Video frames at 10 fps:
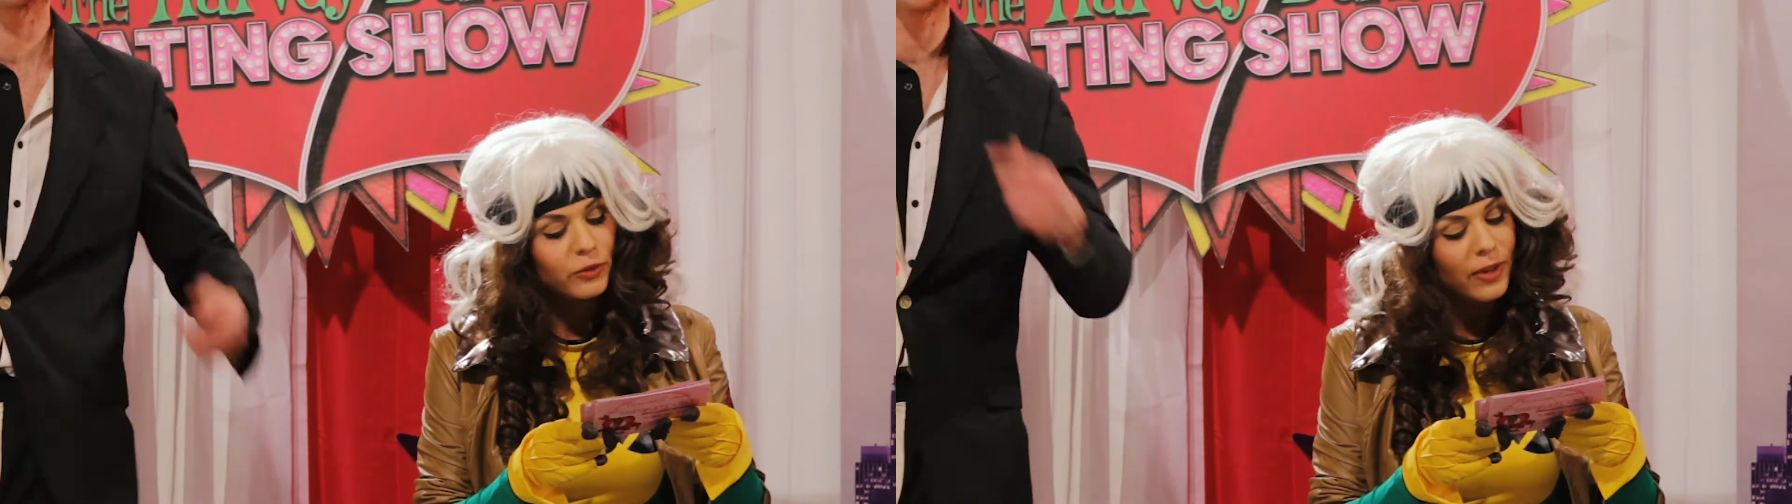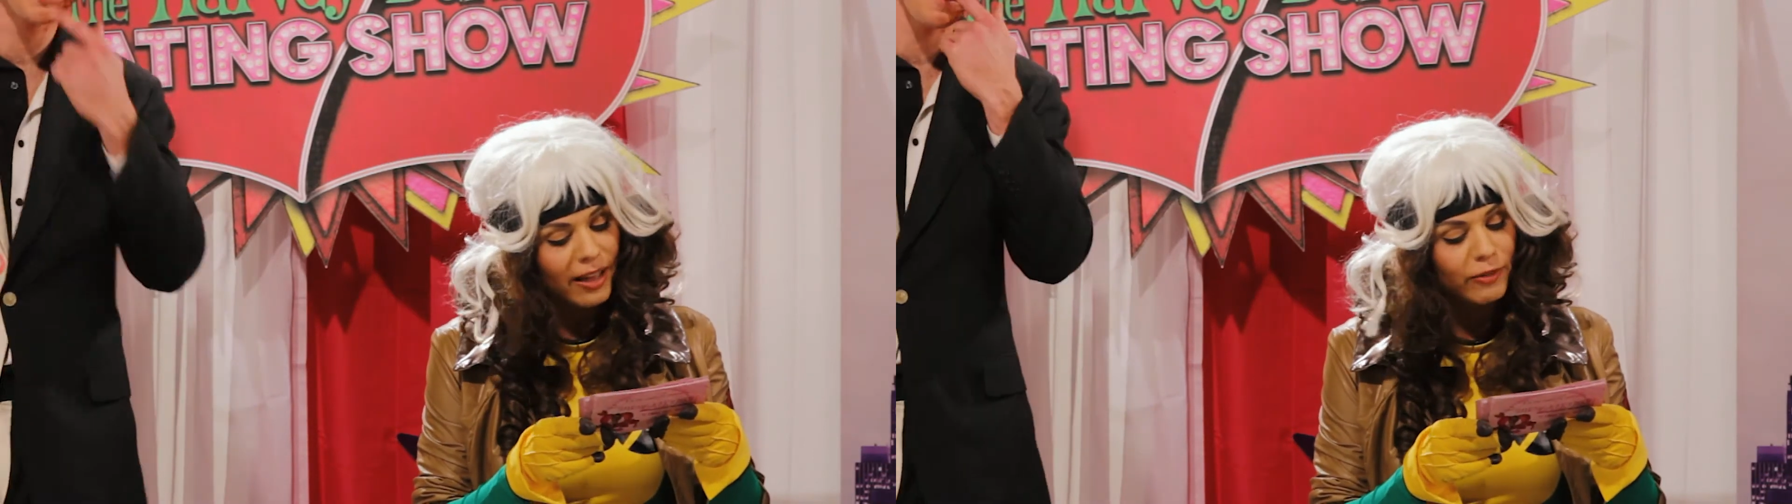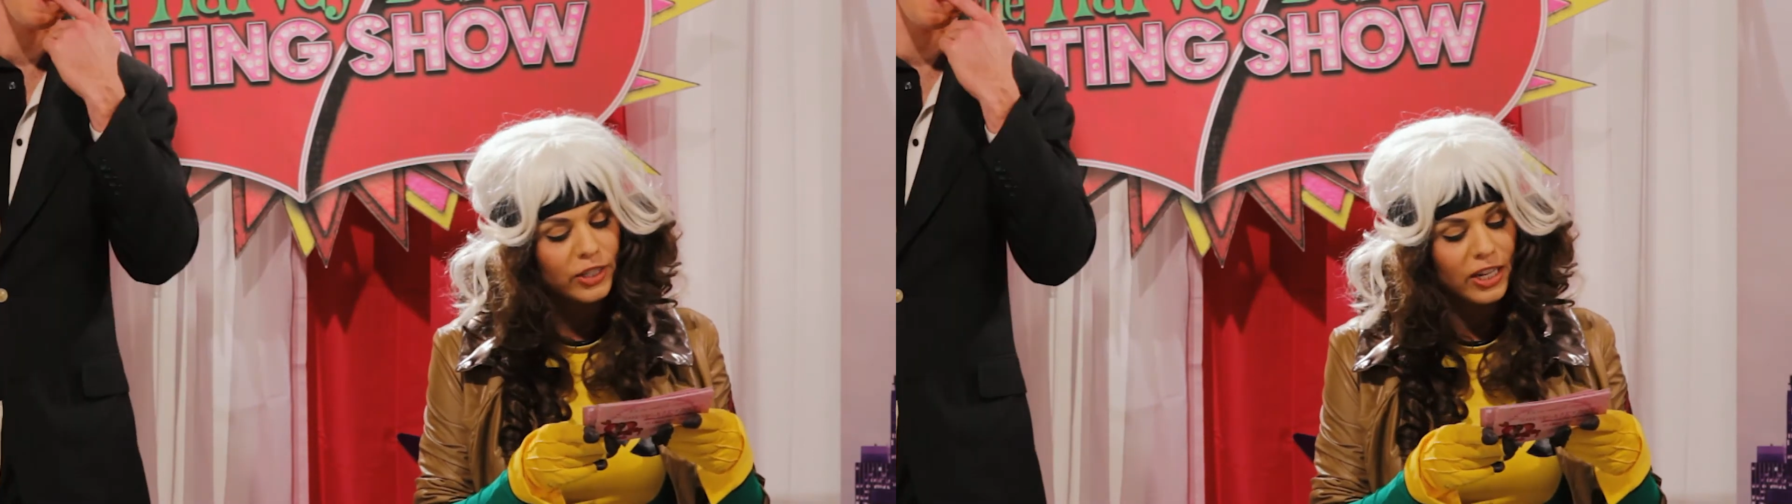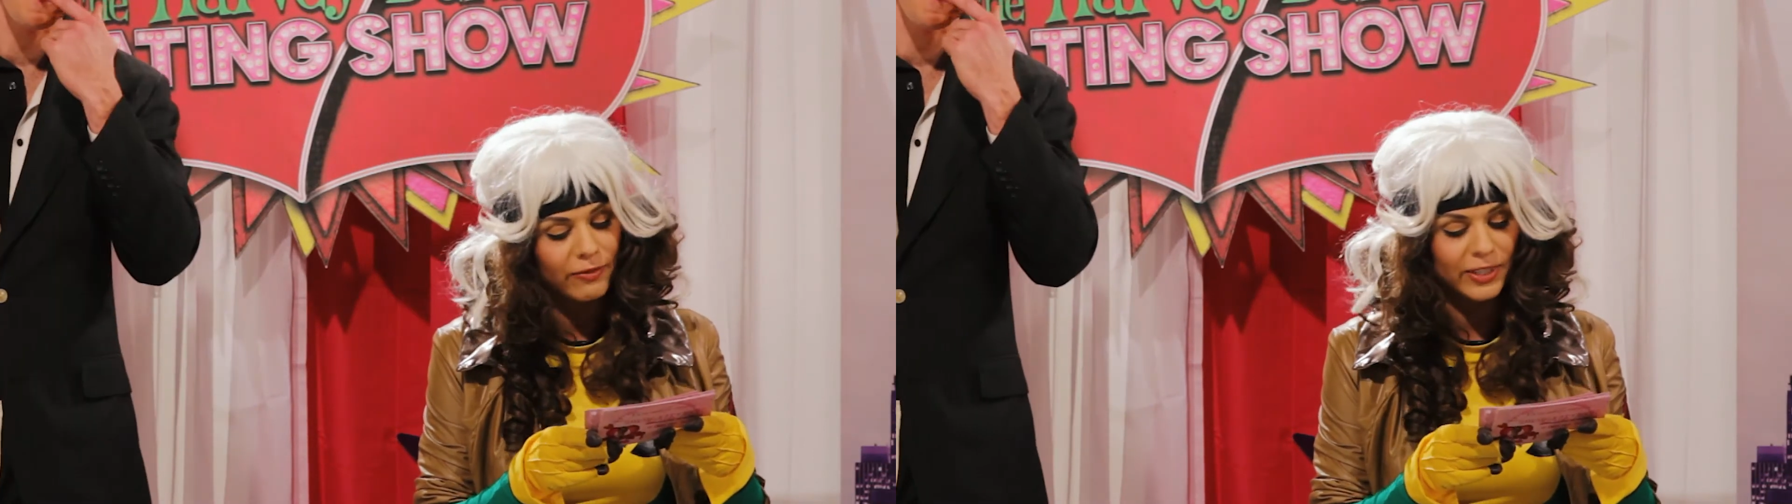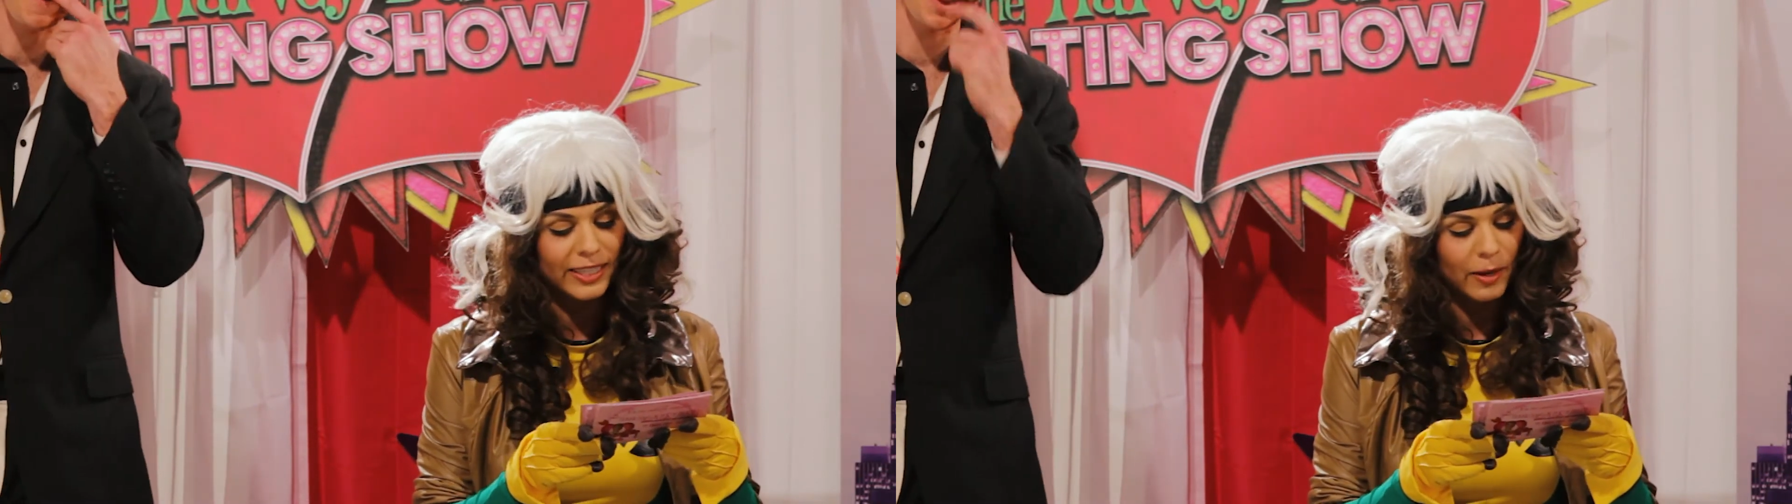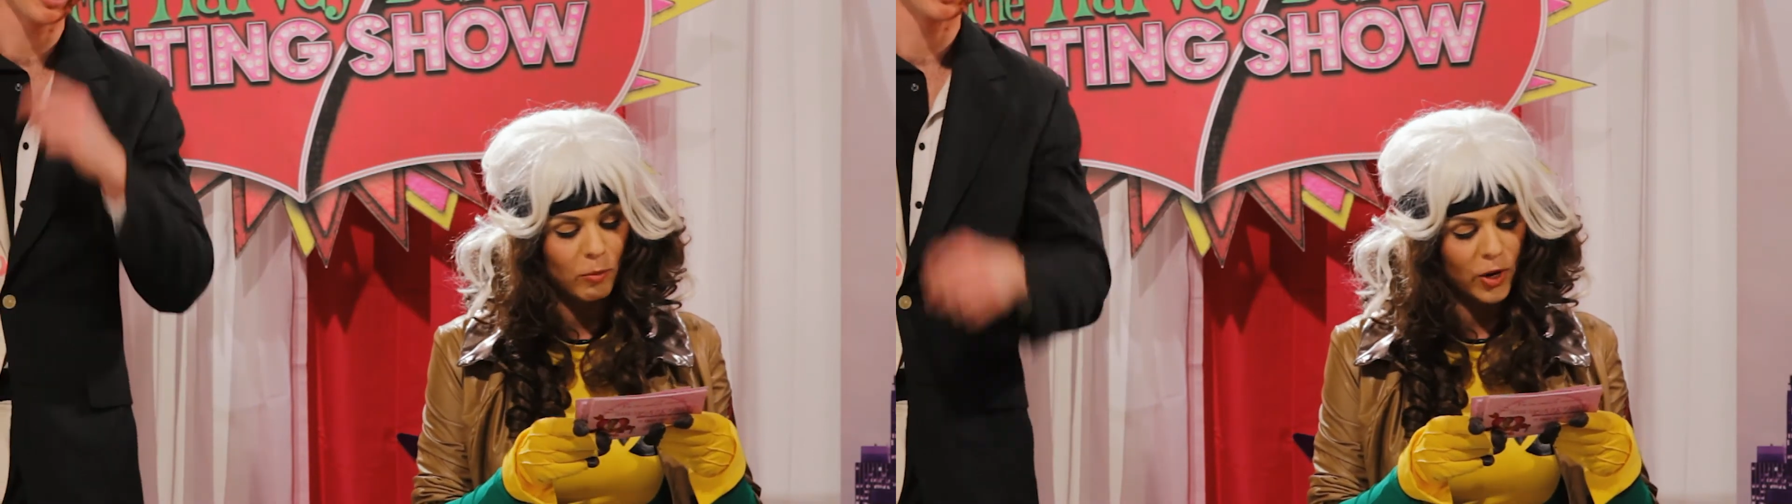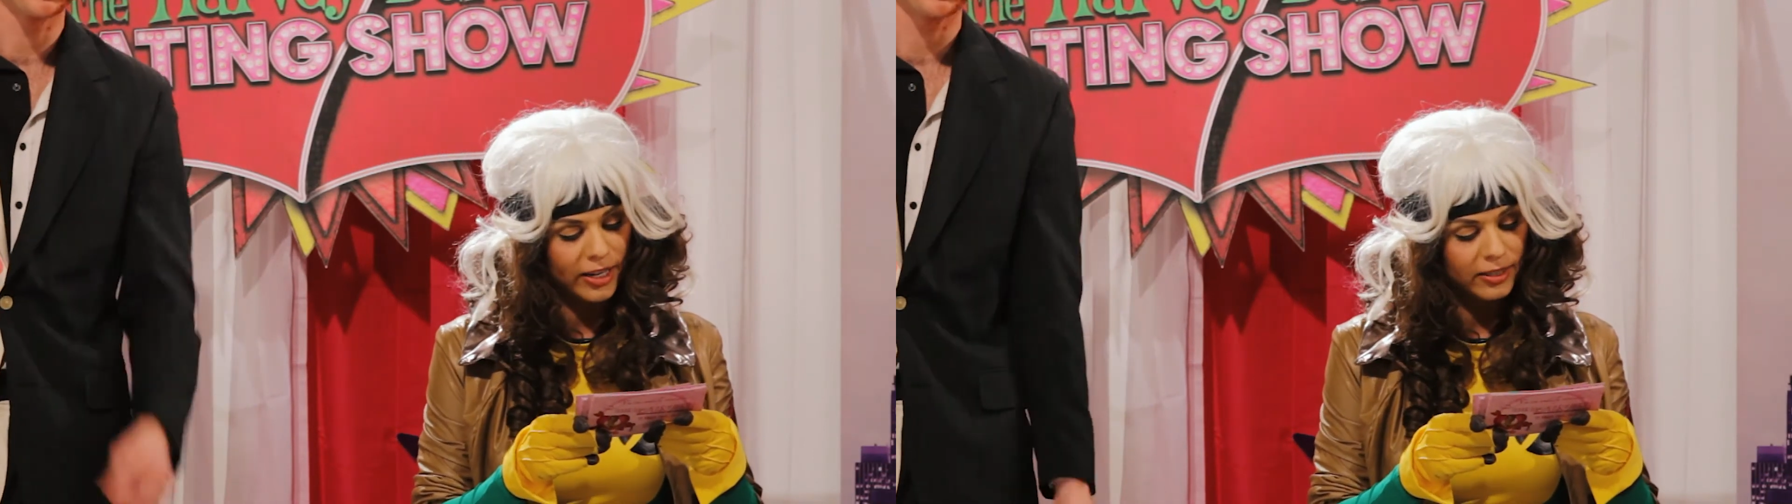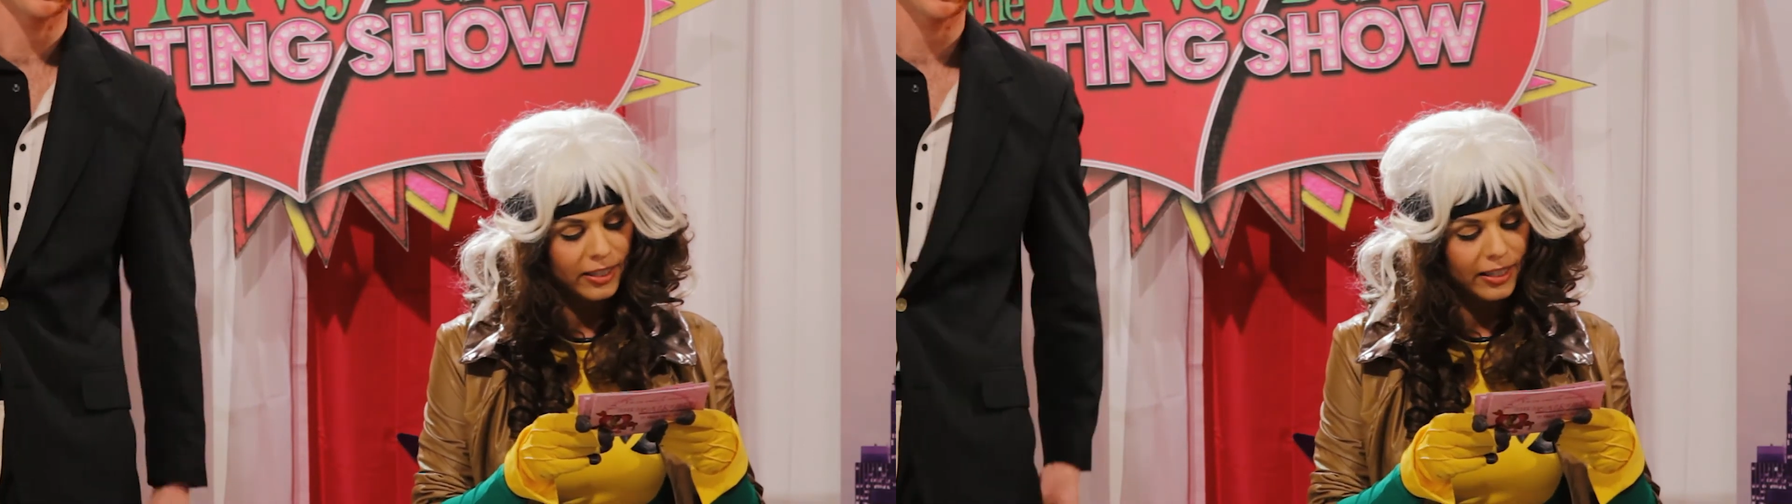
you've ever done for someone,